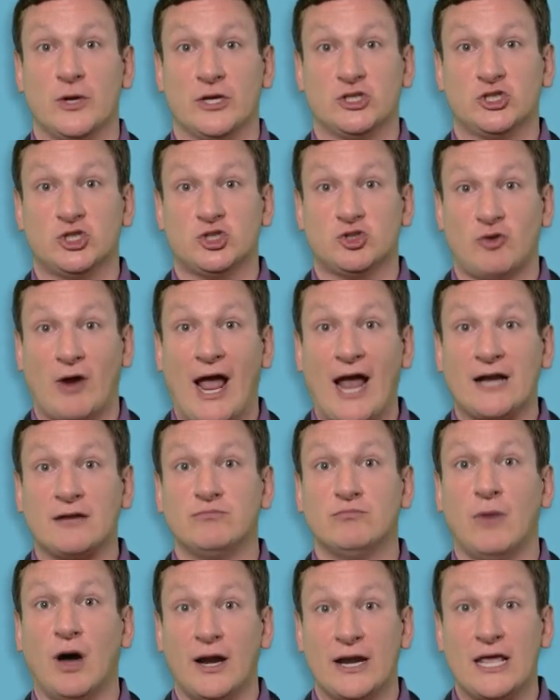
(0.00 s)
extract
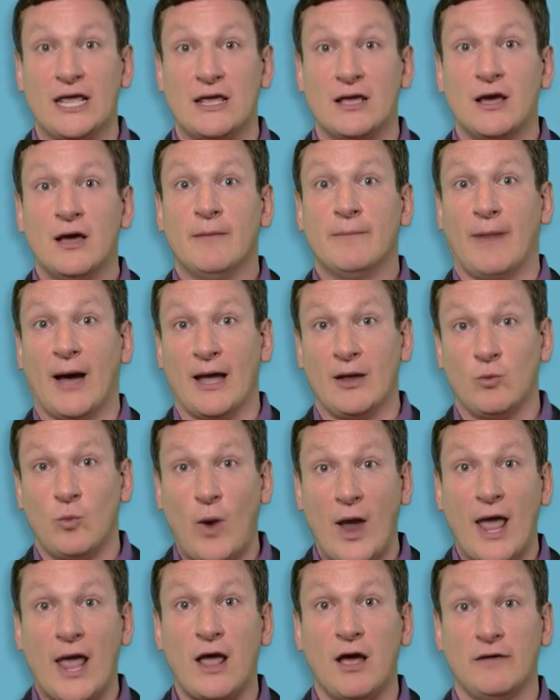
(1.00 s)
money by
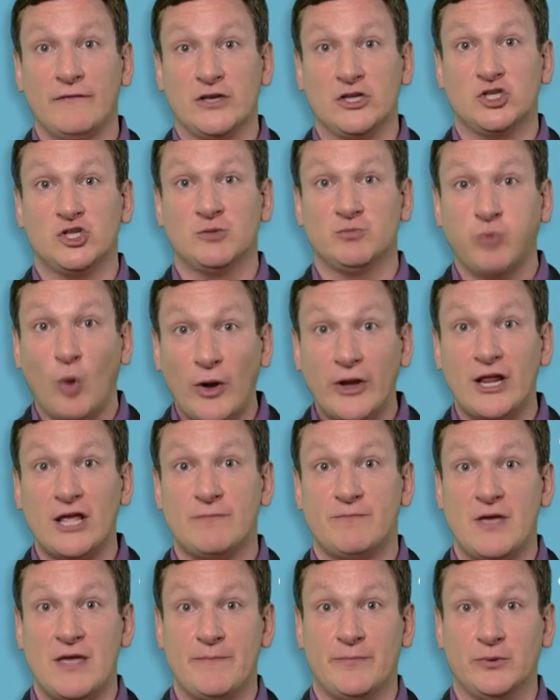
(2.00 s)
way of
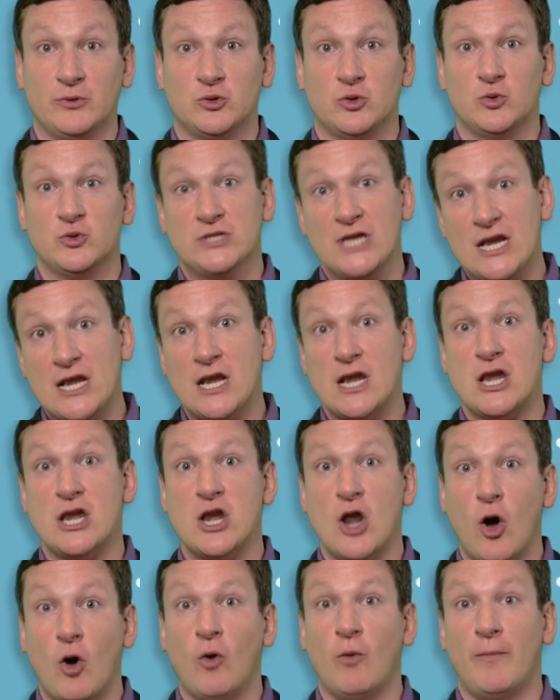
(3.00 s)
exploiting people who didn't
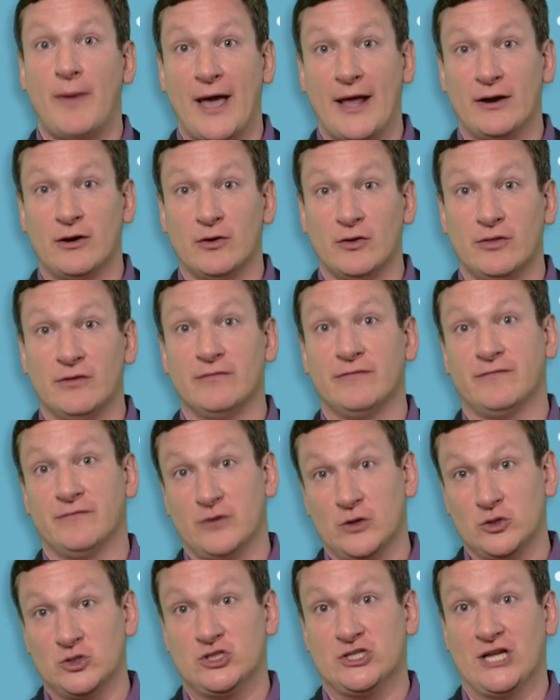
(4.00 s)
know better the
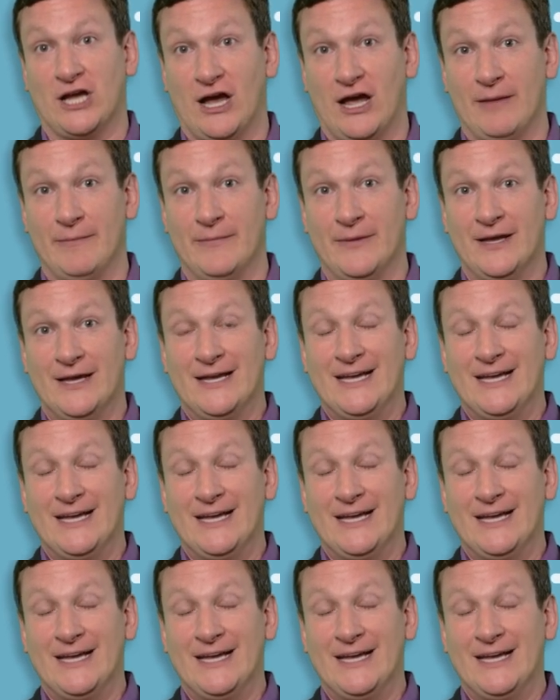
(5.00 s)
first time.